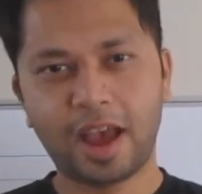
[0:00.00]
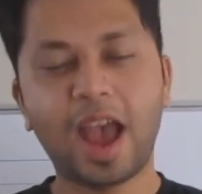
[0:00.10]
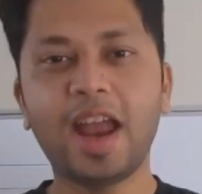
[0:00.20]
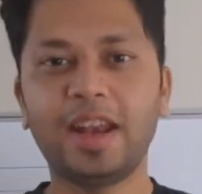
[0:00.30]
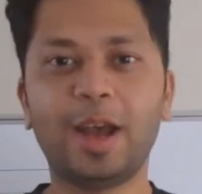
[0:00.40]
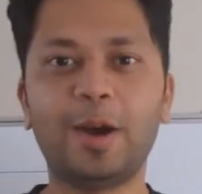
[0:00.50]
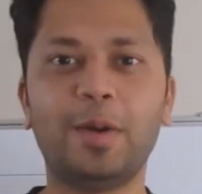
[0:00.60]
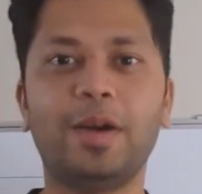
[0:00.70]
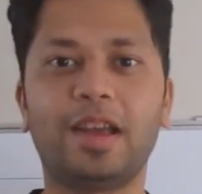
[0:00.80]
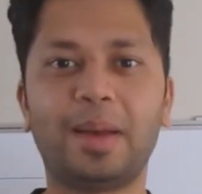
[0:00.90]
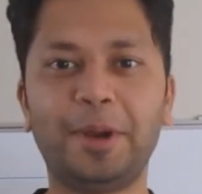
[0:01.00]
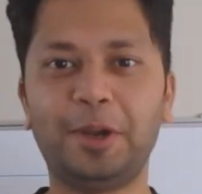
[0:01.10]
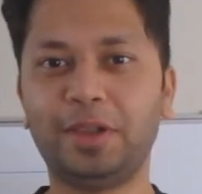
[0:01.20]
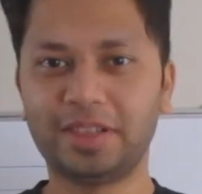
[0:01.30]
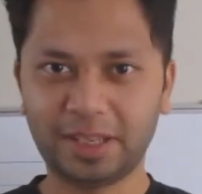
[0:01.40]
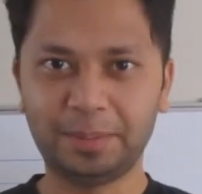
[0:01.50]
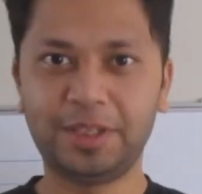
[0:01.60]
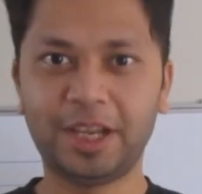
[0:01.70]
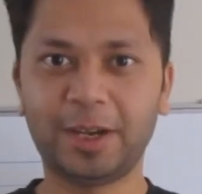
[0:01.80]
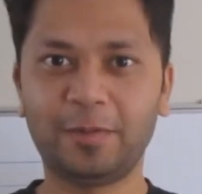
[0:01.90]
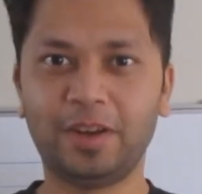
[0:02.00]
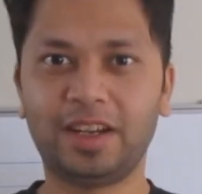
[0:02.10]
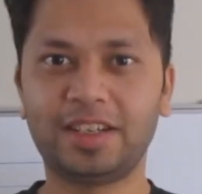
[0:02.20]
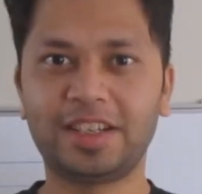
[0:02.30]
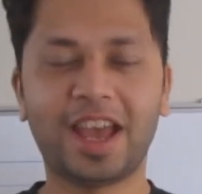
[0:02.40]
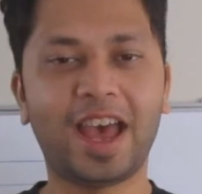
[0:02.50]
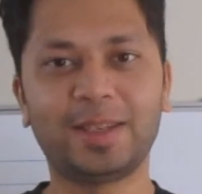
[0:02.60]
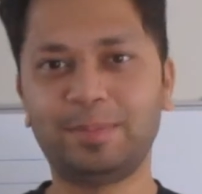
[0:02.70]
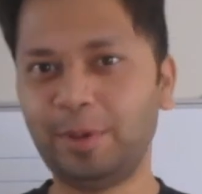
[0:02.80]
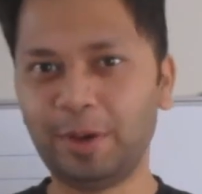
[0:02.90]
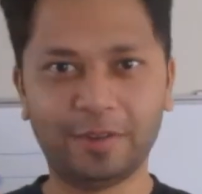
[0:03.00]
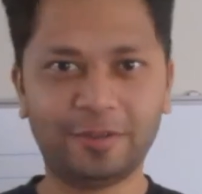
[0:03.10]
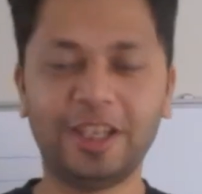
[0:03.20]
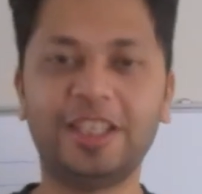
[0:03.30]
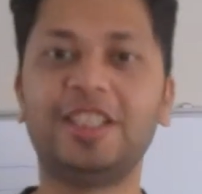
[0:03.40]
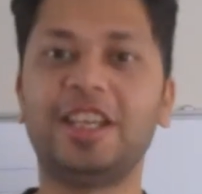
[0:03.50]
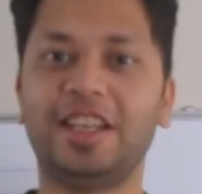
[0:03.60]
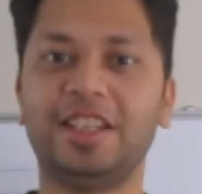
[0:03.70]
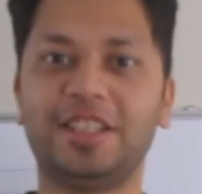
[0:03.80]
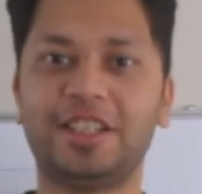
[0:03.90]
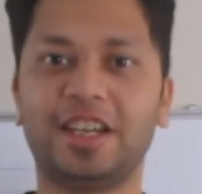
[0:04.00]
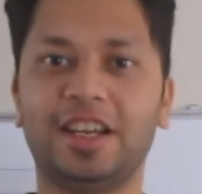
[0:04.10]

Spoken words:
And now coming to the subject which has beautifully changed